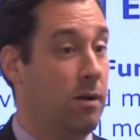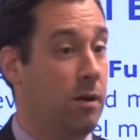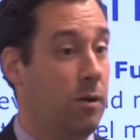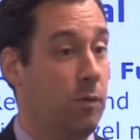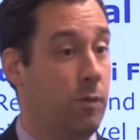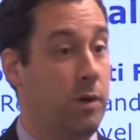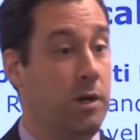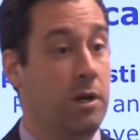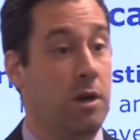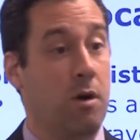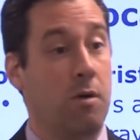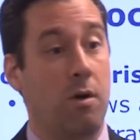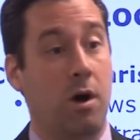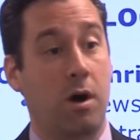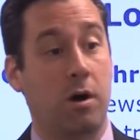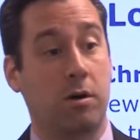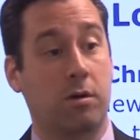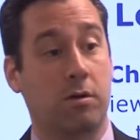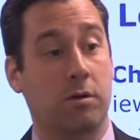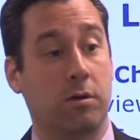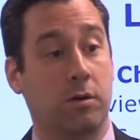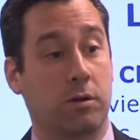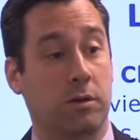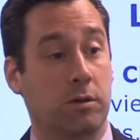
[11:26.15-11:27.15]
We know
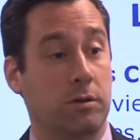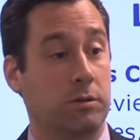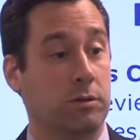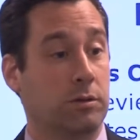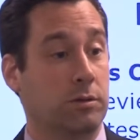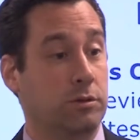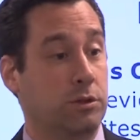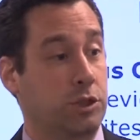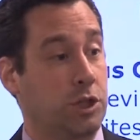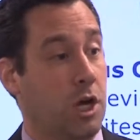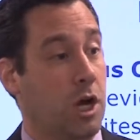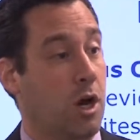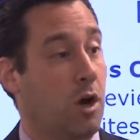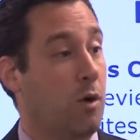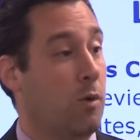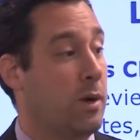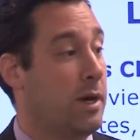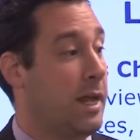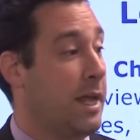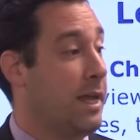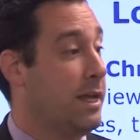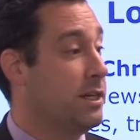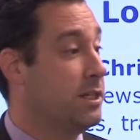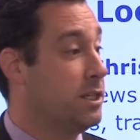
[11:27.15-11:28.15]
Uncle Joe and
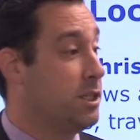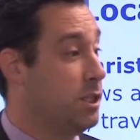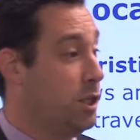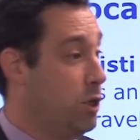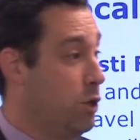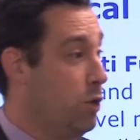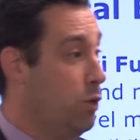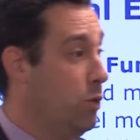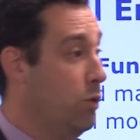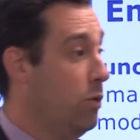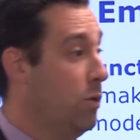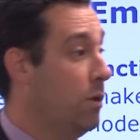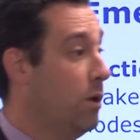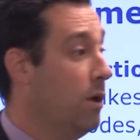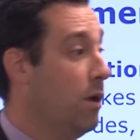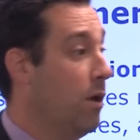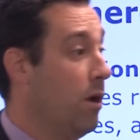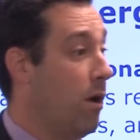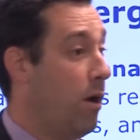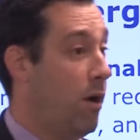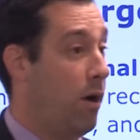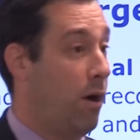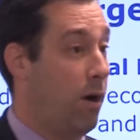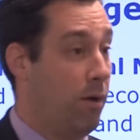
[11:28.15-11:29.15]
Aunt Sue
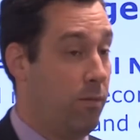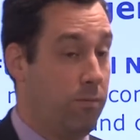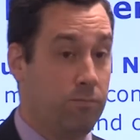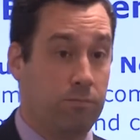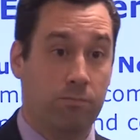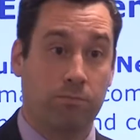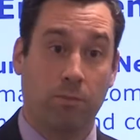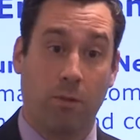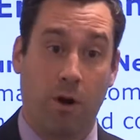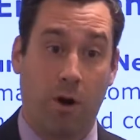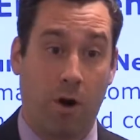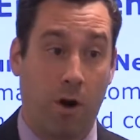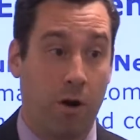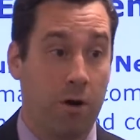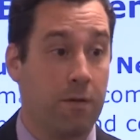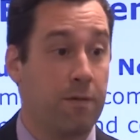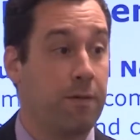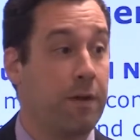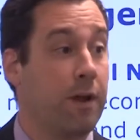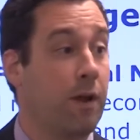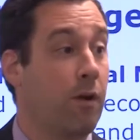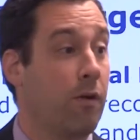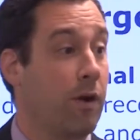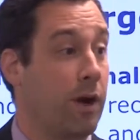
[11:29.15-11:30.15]
are hard of
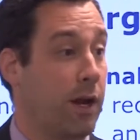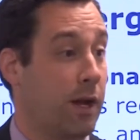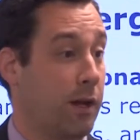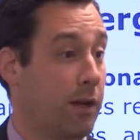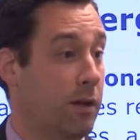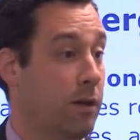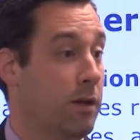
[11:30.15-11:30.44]
hearing.